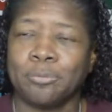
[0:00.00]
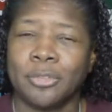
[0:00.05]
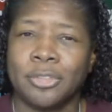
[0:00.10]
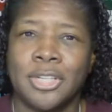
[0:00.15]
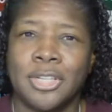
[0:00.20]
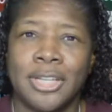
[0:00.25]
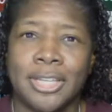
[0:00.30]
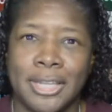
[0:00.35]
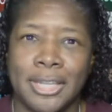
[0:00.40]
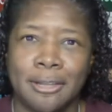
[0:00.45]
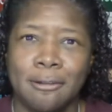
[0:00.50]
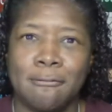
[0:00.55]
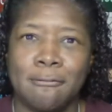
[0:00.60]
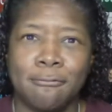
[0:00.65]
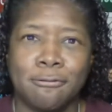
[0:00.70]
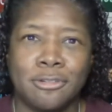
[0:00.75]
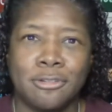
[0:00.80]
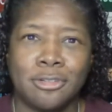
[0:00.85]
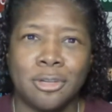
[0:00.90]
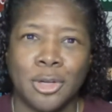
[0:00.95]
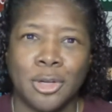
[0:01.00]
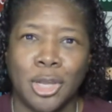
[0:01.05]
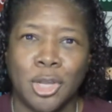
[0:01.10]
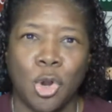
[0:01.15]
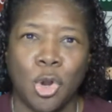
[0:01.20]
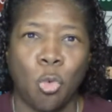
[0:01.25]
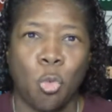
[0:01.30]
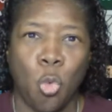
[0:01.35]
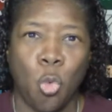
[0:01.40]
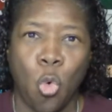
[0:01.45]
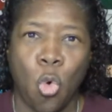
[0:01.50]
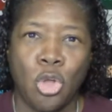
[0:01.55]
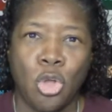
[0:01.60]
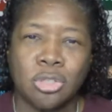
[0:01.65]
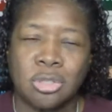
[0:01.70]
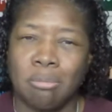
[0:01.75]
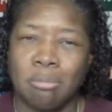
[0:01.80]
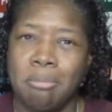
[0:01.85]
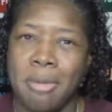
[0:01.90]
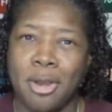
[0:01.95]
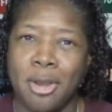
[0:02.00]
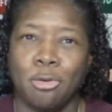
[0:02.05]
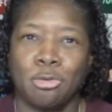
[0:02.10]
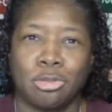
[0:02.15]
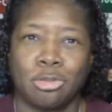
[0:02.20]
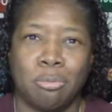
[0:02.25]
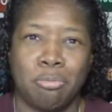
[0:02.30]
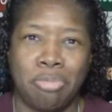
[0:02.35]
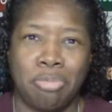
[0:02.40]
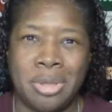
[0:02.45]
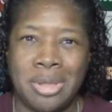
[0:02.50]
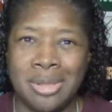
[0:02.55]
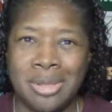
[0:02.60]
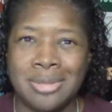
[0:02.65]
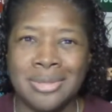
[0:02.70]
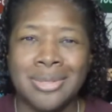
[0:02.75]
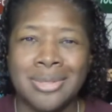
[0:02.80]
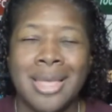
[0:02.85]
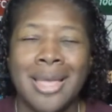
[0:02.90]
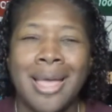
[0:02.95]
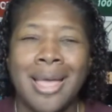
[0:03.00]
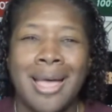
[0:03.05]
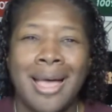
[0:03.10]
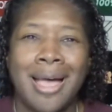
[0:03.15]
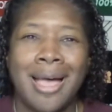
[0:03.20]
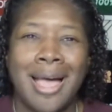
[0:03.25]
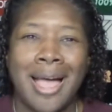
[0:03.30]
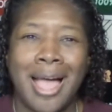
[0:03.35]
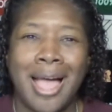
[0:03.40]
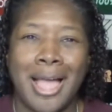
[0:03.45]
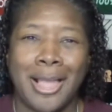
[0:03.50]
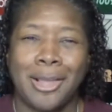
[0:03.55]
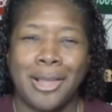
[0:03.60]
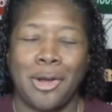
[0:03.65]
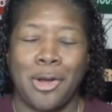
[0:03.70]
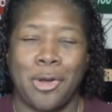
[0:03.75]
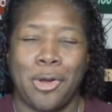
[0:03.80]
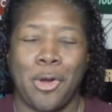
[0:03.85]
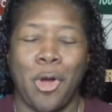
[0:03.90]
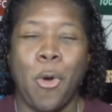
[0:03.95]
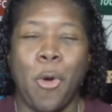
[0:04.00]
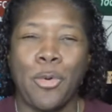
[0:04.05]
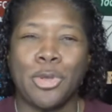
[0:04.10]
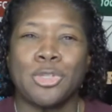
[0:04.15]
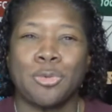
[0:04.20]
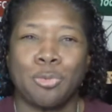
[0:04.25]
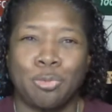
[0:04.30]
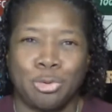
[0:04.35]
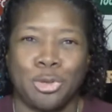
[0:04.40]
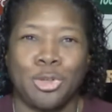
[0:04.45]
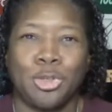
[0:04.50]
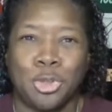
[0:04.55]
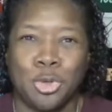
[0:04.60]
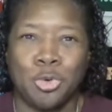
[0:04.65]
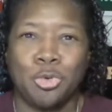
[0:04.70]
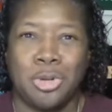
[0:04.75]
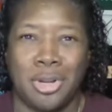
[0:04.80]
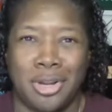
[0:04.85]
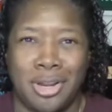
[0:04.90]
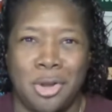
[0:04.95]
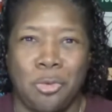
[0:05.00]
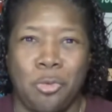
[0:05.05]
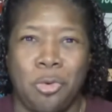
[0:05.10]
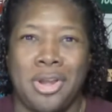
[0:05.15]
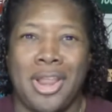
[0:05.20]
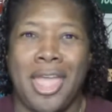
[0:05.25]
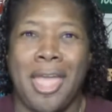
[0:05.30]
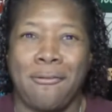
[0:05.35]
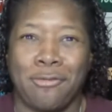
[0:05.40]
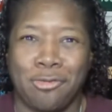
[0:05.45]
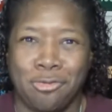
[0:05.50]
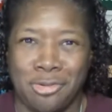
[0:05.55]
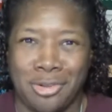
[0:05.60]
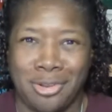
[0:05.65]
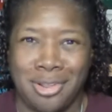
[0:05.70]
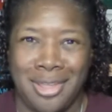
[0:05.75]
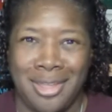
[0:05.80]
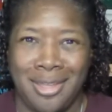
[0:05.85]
to give to get awards and medals and pins, I always pursued it and went after it.